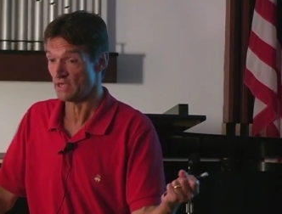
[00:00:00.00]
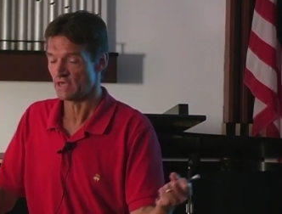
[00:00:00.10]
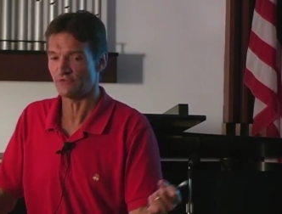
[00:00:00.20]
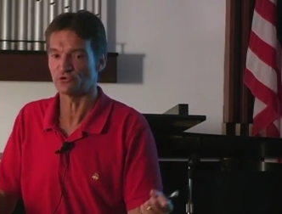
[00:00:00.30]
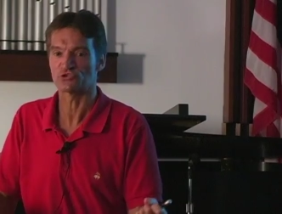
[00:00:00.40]

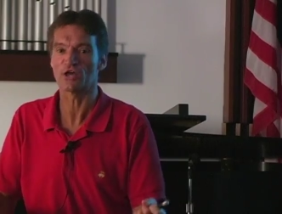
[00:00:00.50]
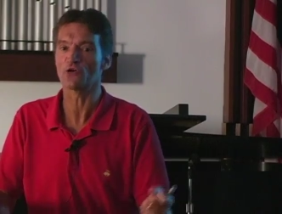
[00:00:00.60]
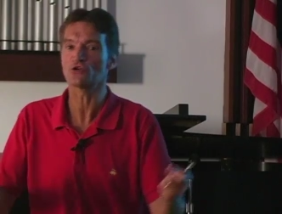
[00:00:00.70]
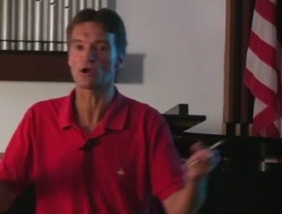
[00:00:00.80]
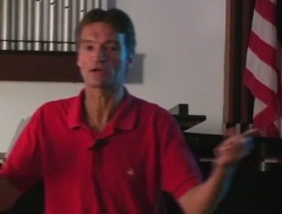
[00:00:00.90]
If your
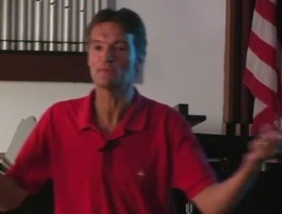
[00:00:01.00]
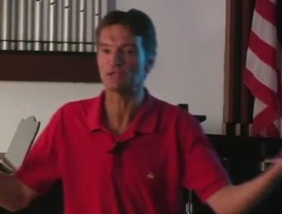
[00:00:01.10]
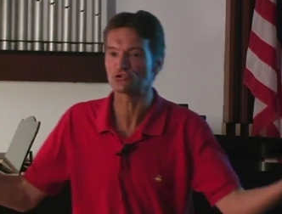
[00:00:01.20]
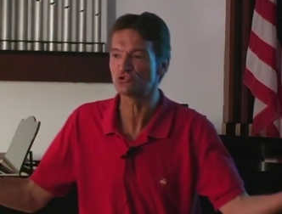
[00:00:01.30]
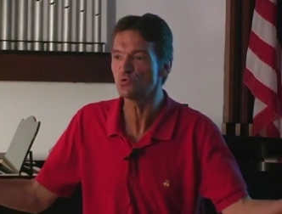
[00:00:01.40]
cells aren't
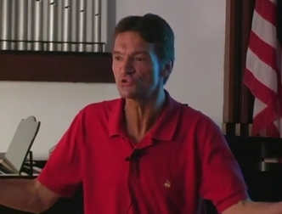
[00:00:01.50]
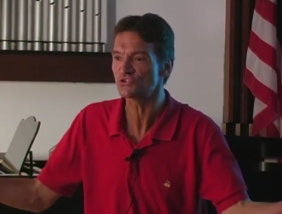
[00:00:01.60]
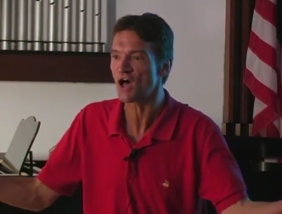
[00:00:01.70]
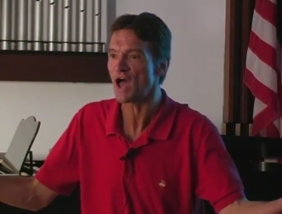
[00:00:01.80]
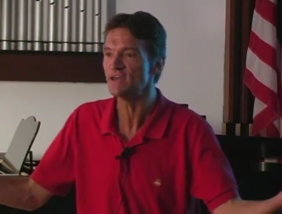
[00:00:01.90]
committing
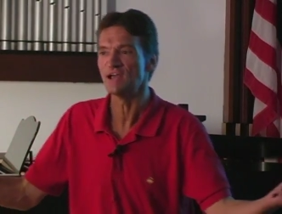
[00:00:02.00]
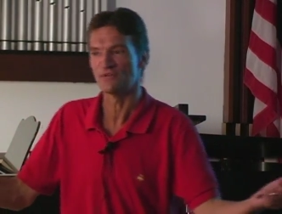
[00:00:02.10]
suicide,